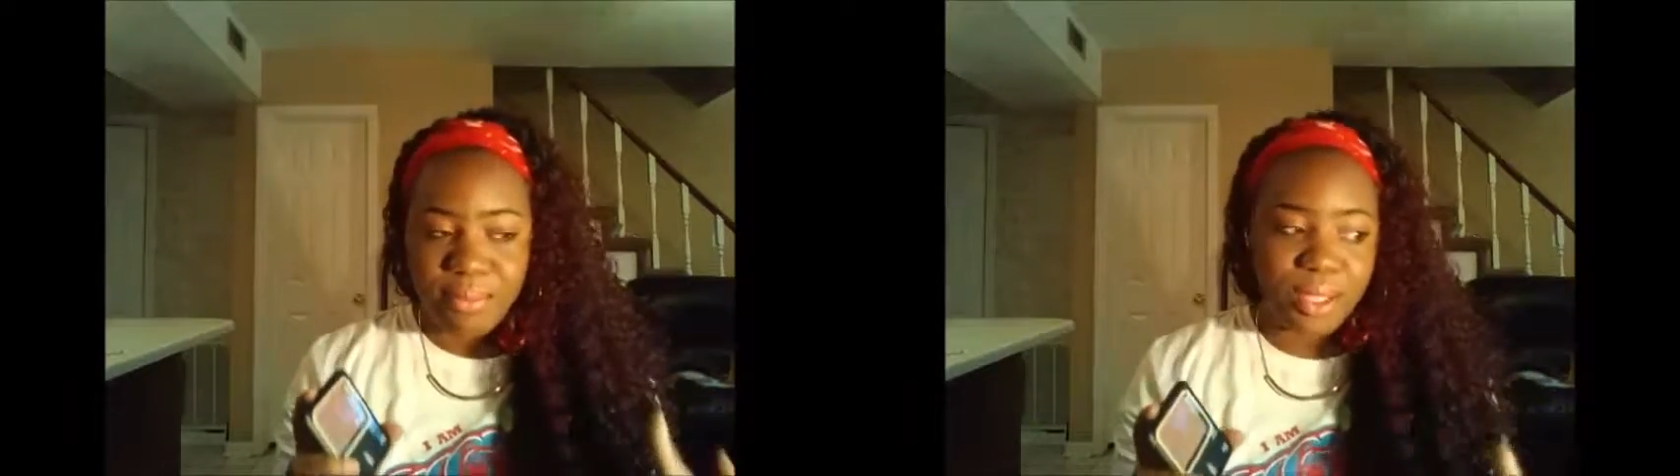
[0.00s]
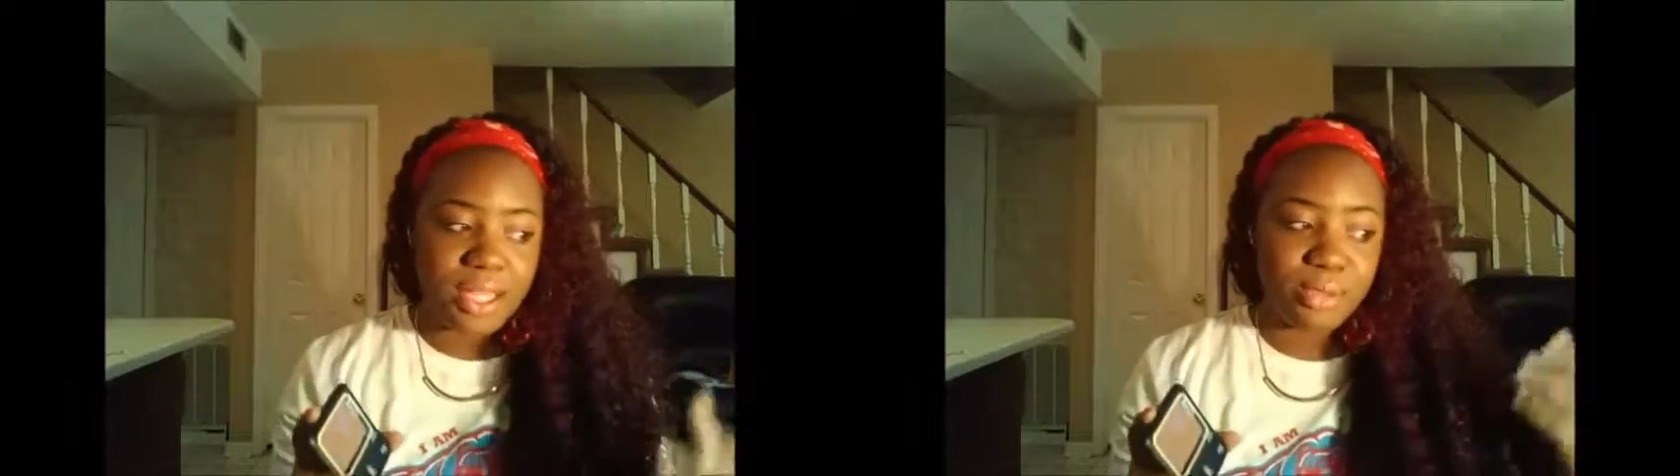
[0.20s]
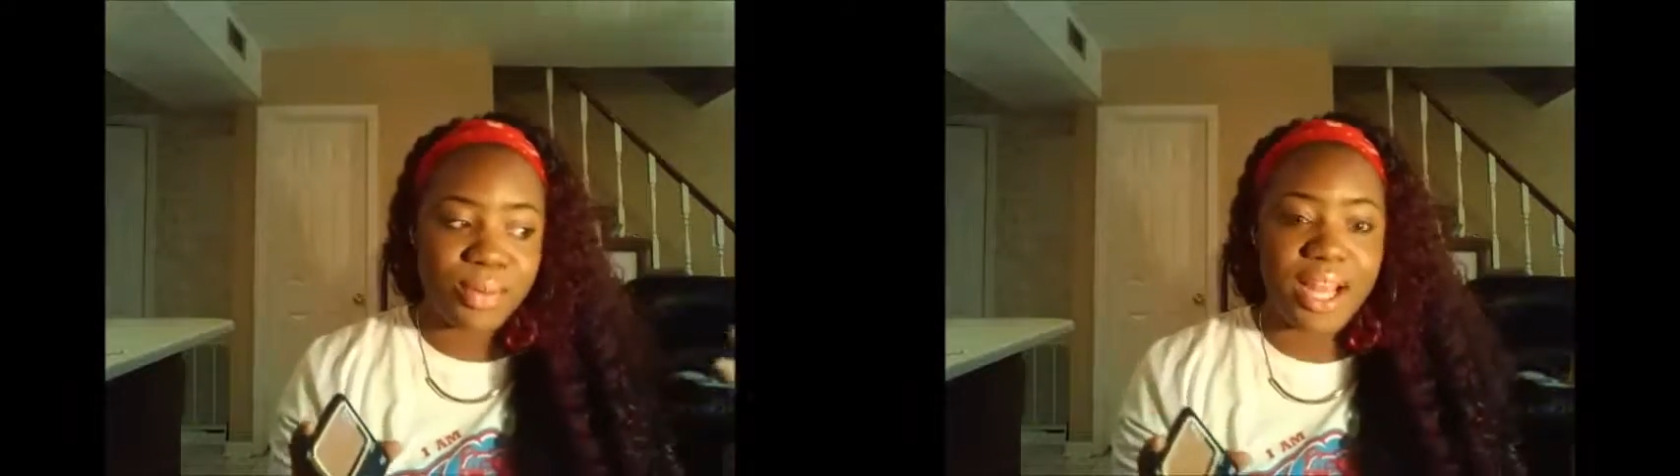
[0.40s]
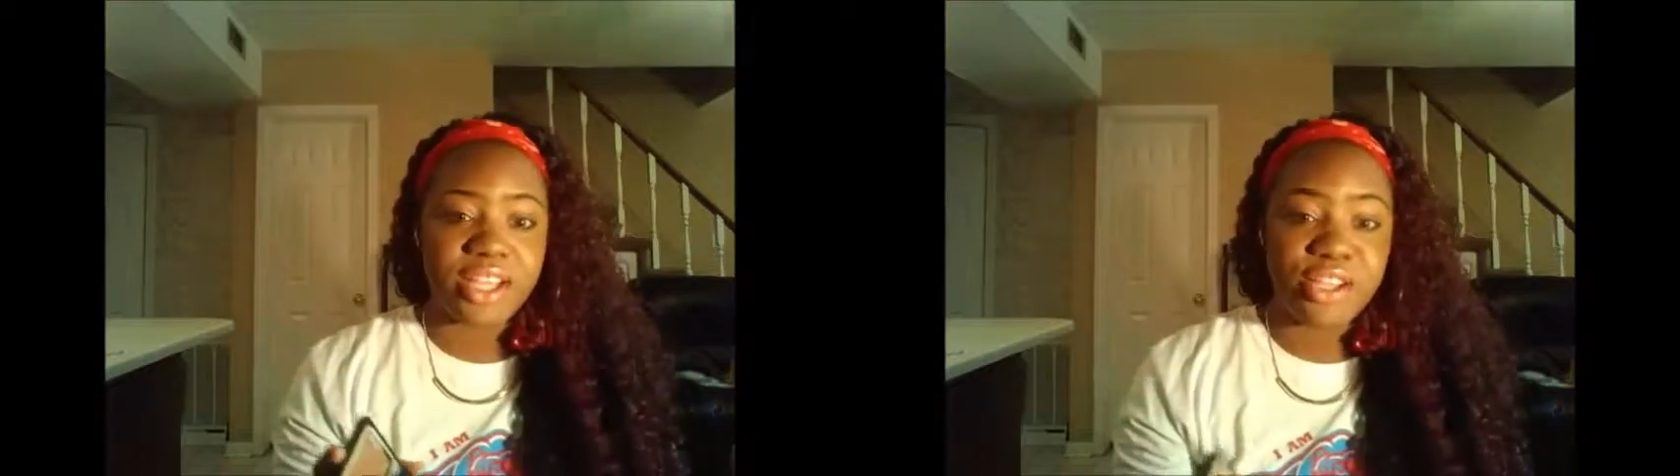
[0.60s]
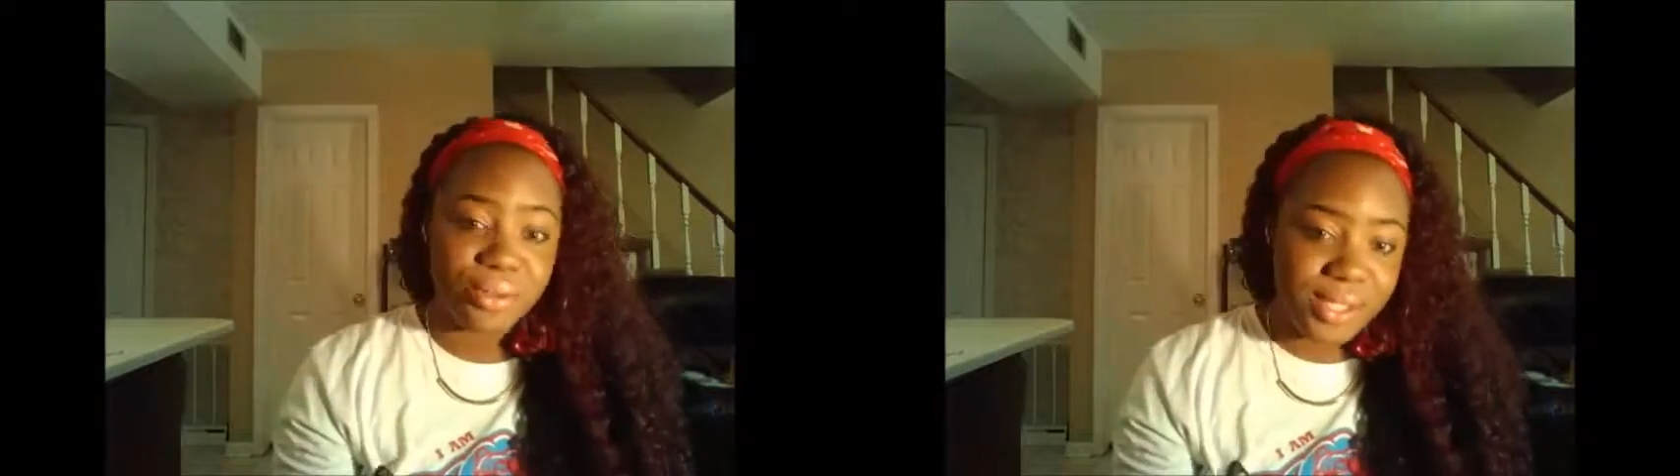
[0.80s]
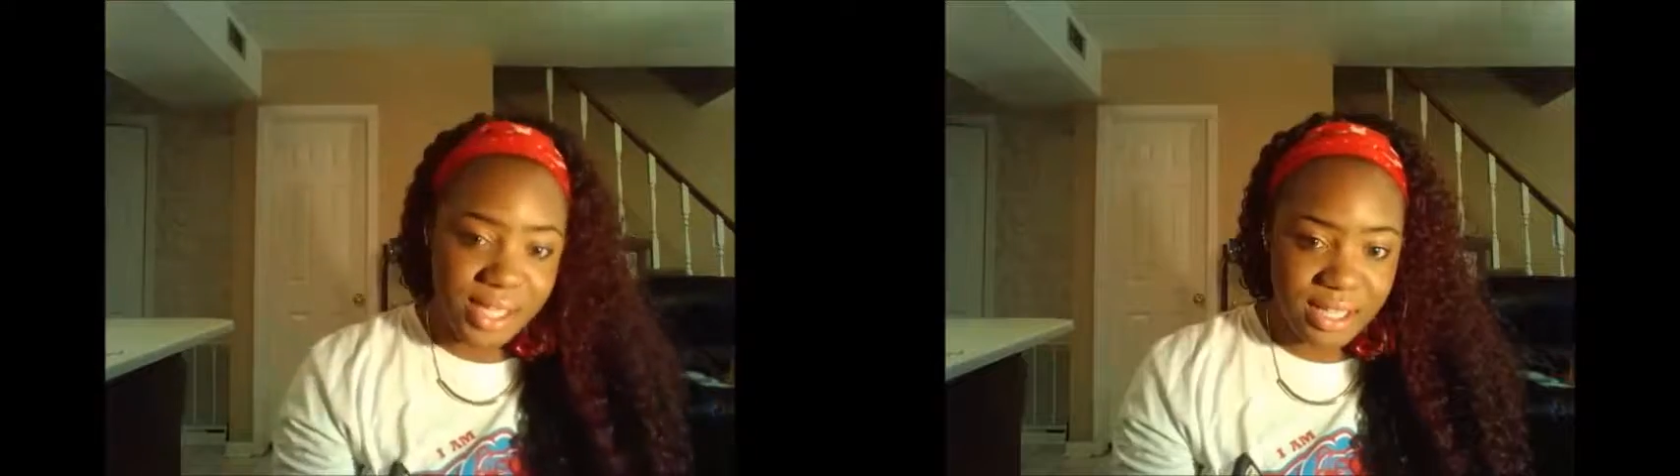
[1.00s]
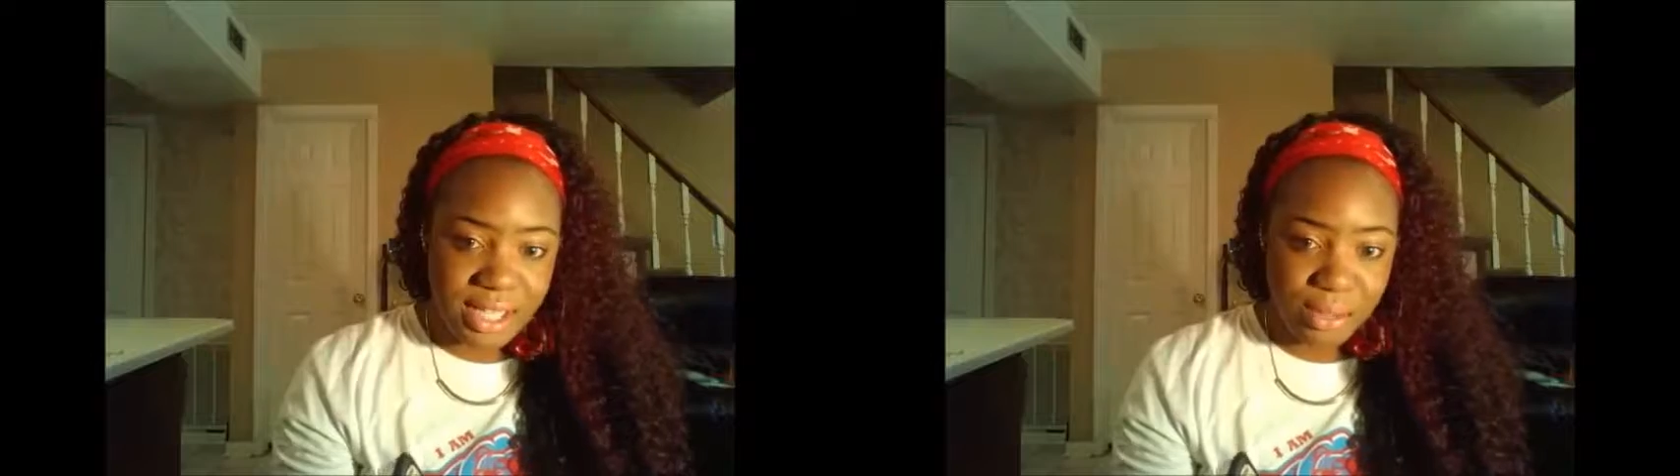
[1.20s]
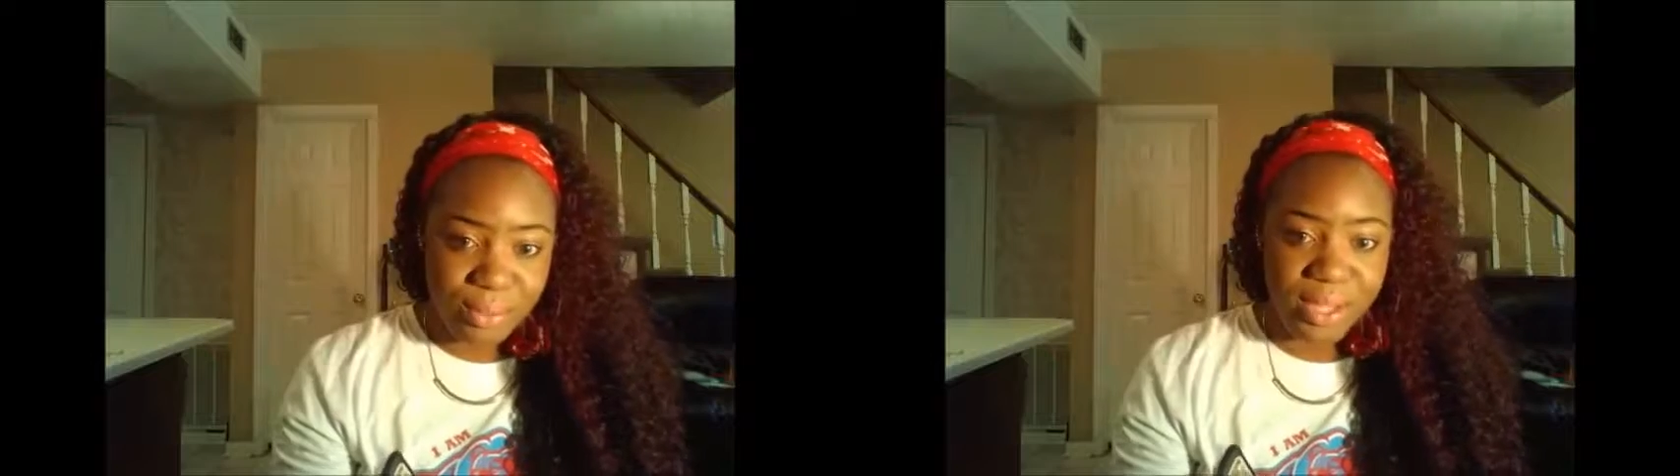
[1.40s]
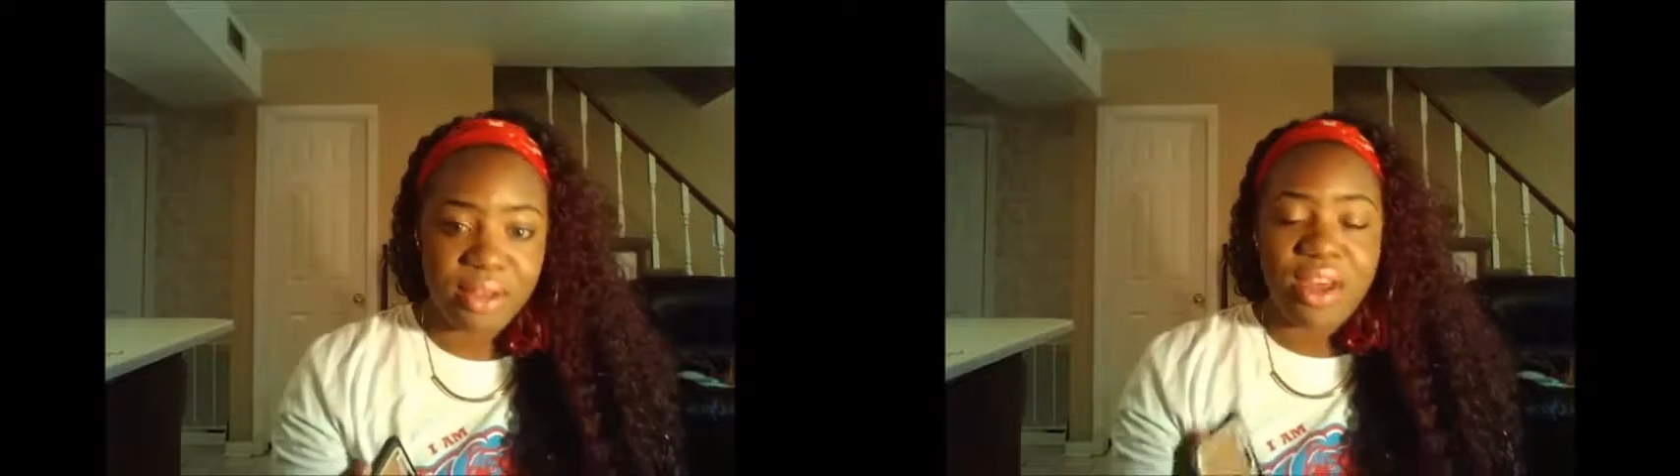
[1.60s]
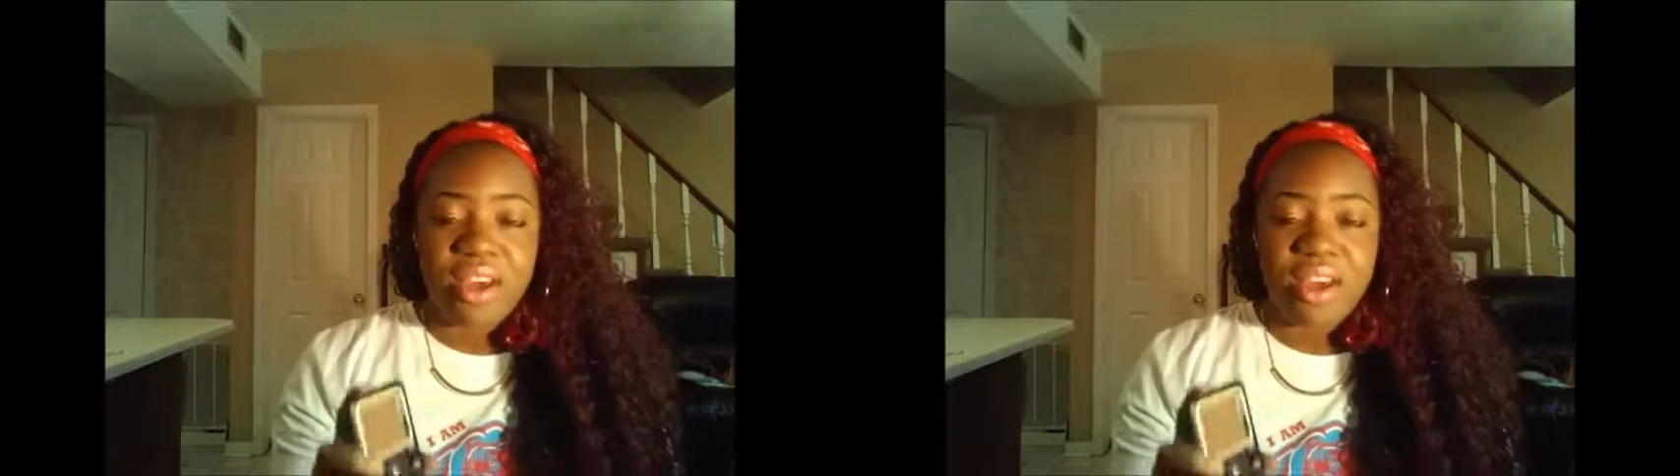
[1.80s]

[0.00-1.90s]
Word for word: place when I use the liquid